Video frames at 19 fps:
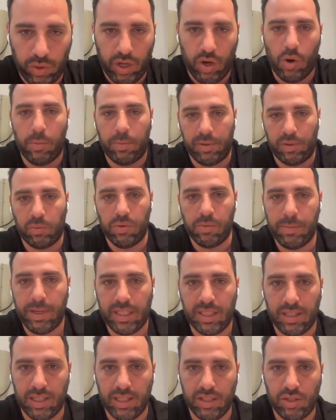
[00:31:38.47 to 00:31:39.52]
we hope it will
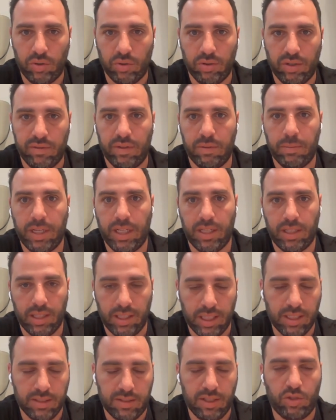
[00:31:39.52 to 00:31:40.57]
make the issue even better,
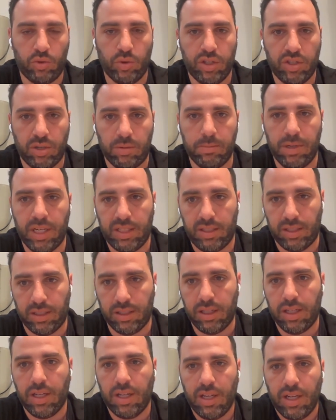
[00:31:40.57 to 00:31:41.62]
the situation better,